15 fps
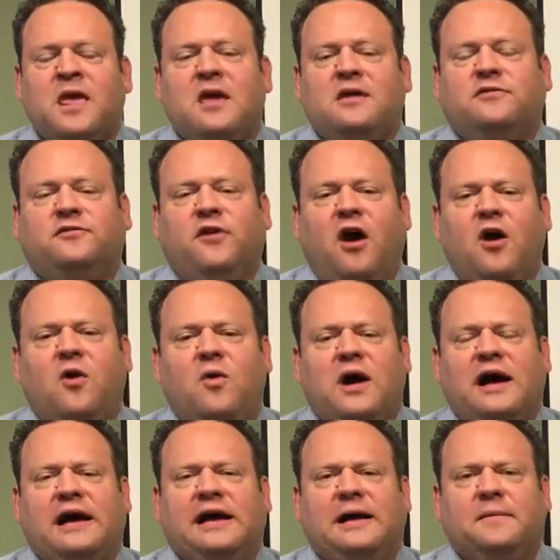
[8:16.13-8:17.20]
So
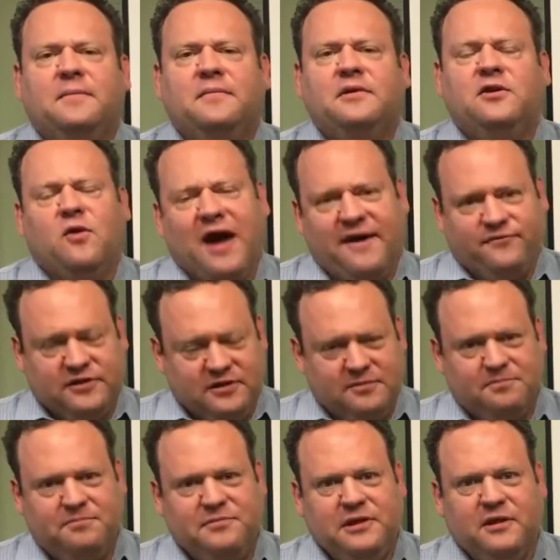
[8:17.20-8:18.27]
you have to
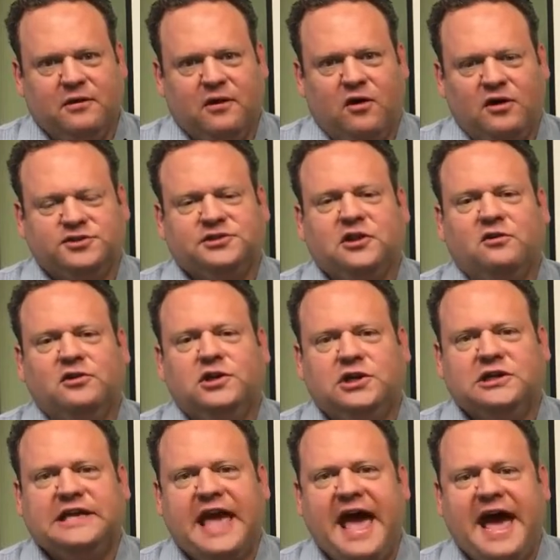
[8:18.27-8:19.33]
also
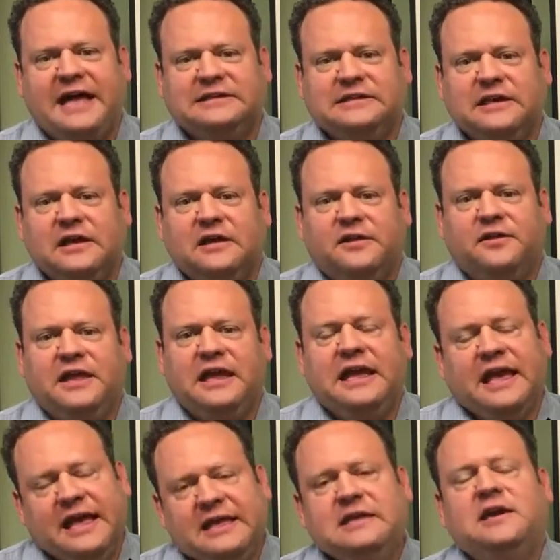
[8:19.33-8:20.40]
look at the
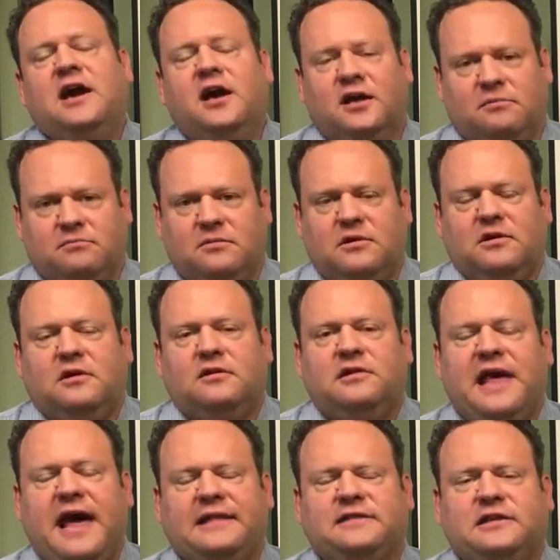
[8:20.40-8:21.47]
income
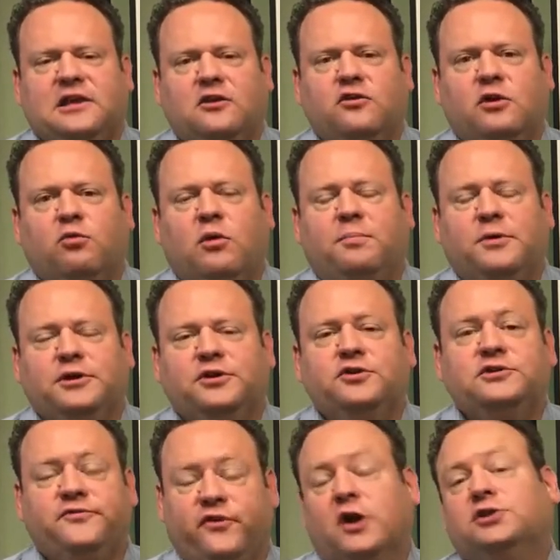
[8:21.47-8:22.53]
that the unit will
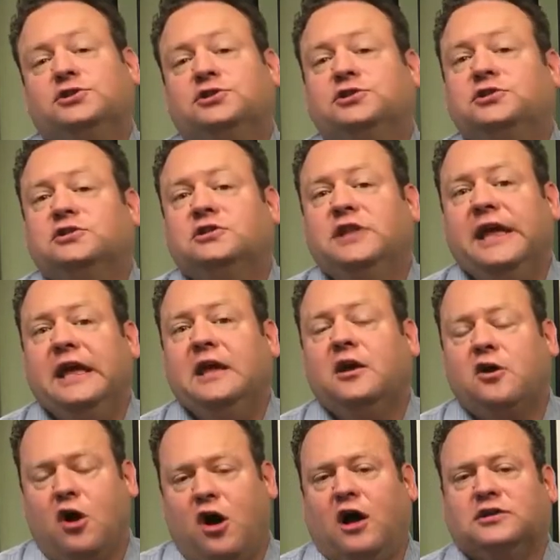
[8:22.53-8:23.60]
produce versus the
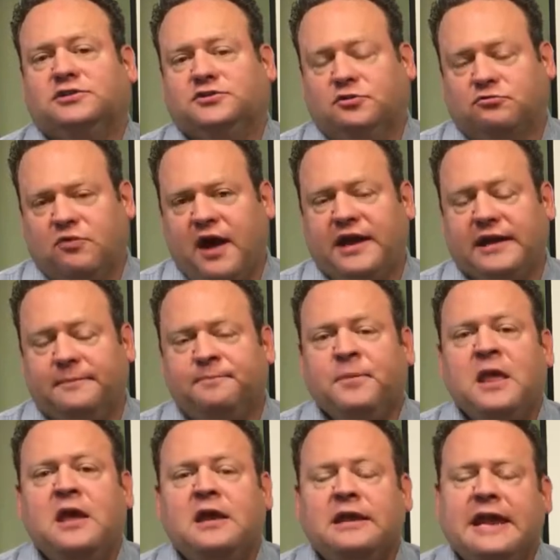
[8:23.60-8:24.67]
cost to run it.
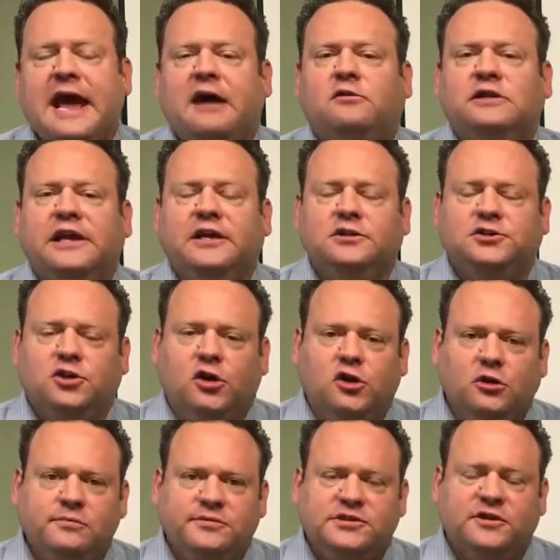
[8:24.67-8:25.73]
Now, in
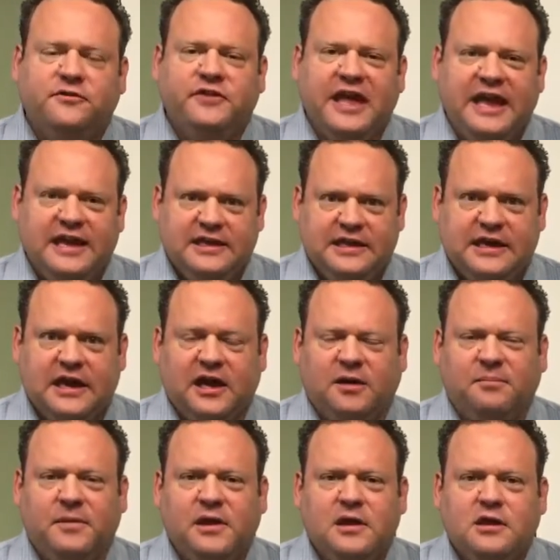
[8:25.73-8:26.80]
terms of
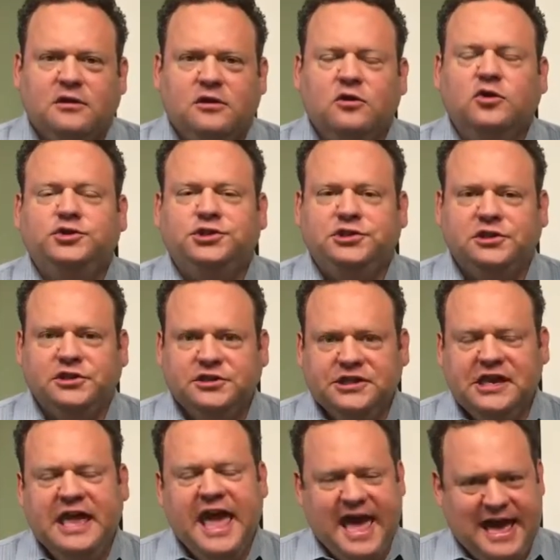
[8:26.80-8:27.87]
income, you
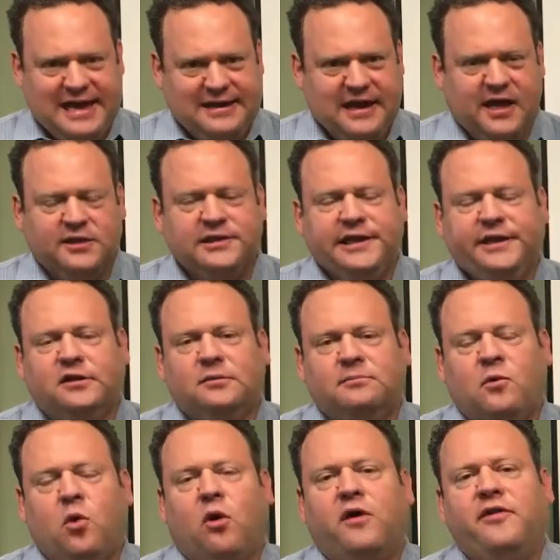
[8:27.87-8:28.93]
should get a little
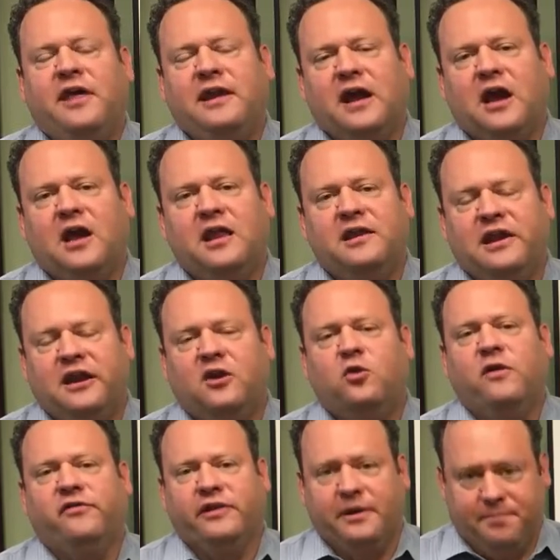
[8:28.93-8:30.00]
more than an
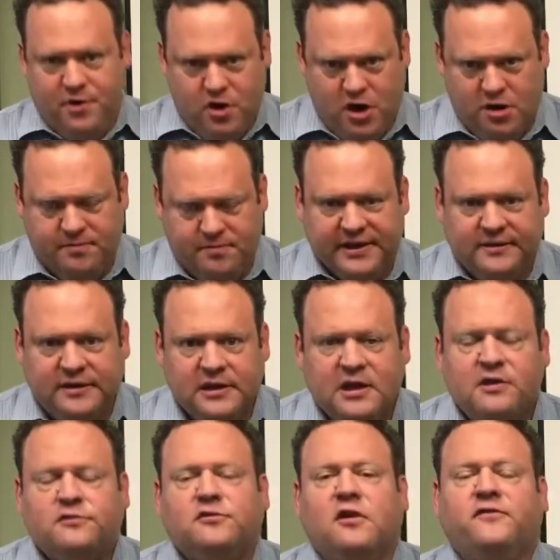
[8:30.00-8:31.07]
equivalent apartment.
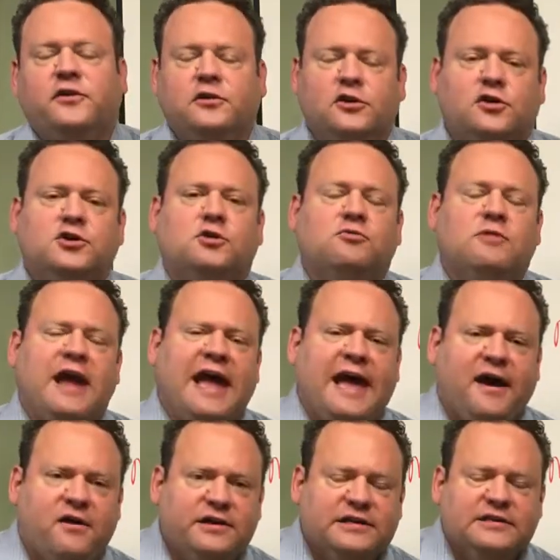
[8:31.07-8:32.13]
So if you look
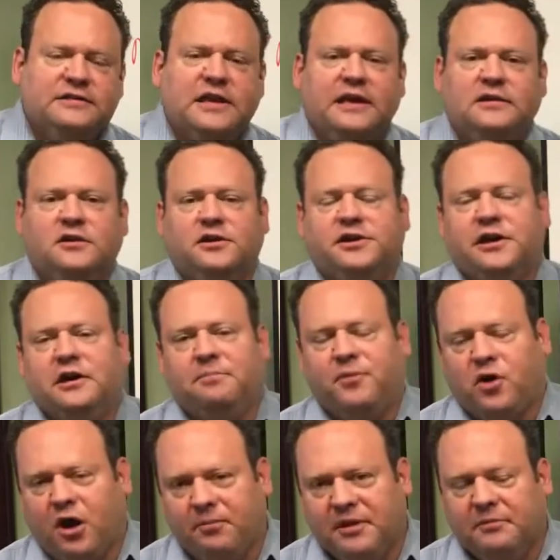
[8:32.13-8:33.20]
around and look at an
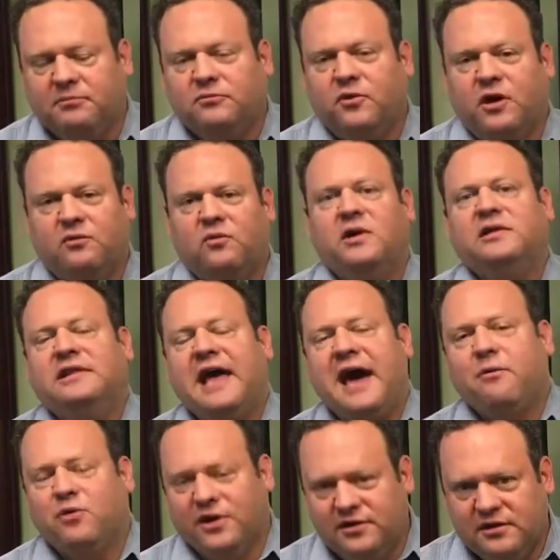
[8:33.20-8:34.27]
apartment, what
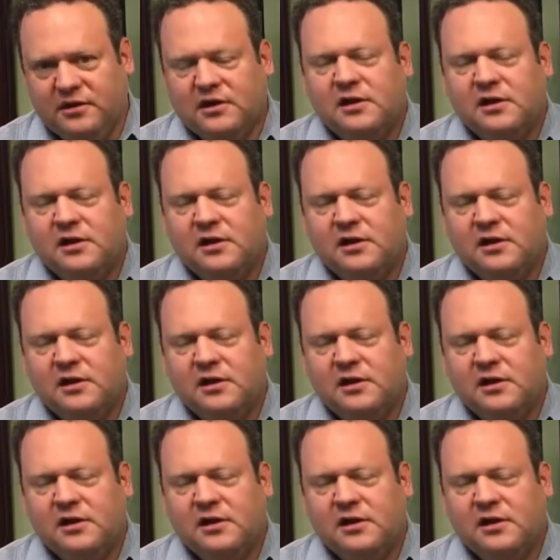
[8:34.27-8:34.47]
that would